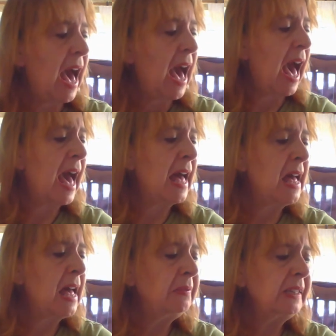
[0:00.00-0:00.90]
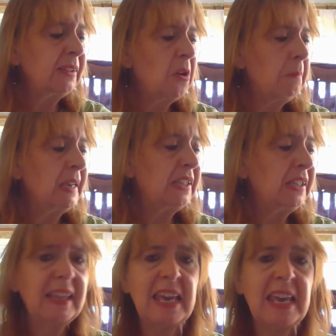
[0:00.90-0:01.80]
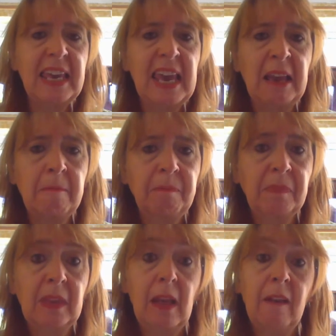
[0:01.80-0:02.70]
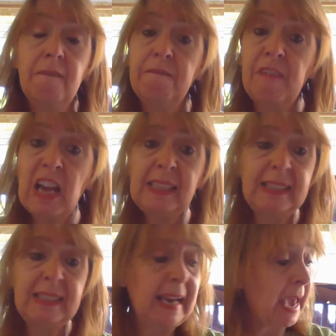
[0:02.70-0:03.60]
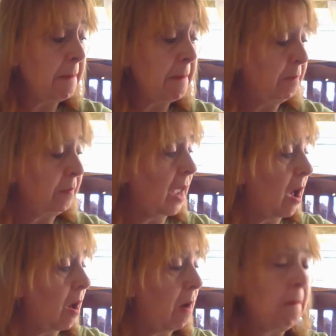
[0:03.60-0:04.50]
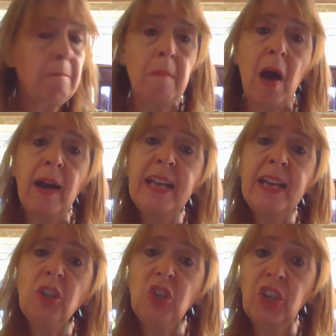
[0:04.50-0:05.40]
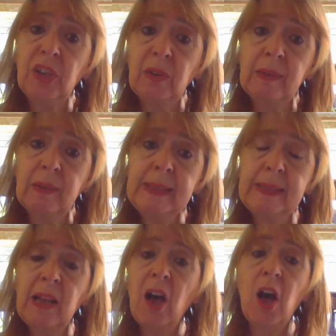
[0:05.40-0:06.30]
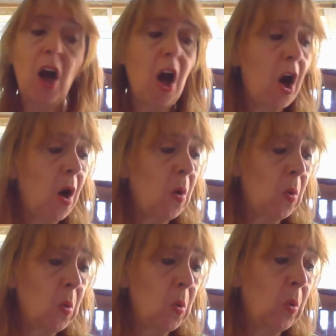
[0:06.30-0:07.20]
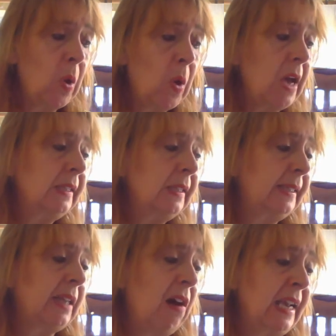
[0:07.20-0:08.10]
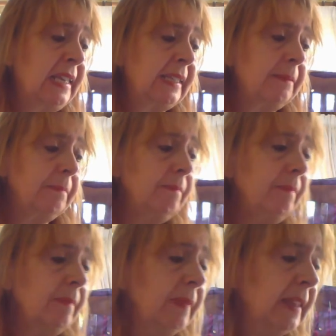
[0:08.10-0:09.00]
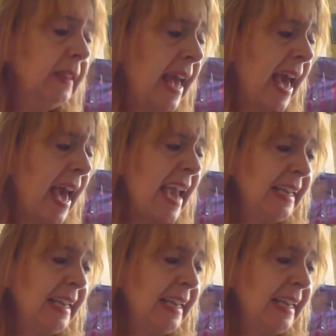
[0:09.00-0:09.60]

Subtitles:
And this got me to thinking. Firstly, my shoes are all size 8.